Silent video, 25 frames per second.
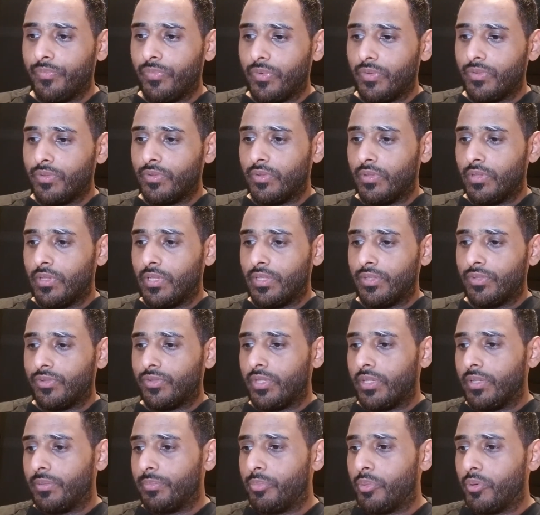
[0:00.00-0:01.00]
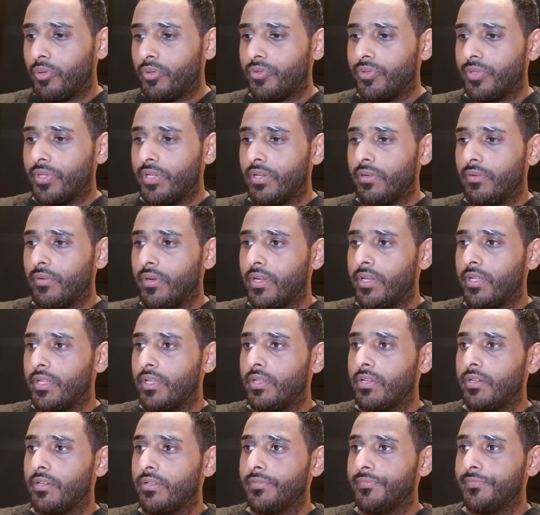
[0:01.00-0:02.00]
So let's try a portrait right
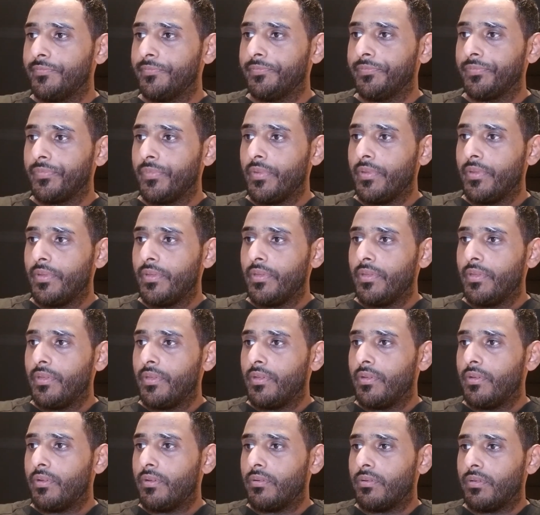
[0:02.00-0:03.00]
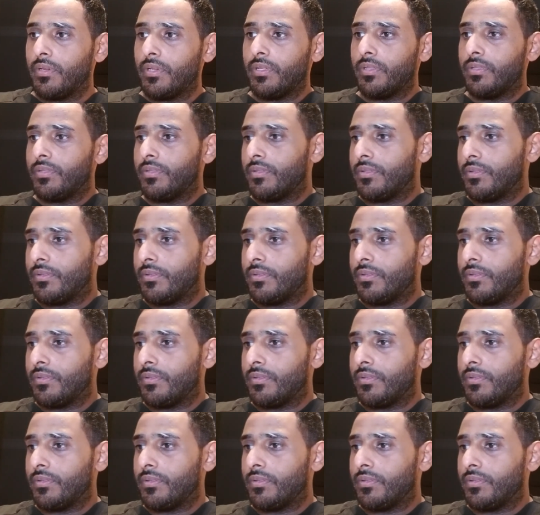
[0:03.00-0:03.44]
here. All right,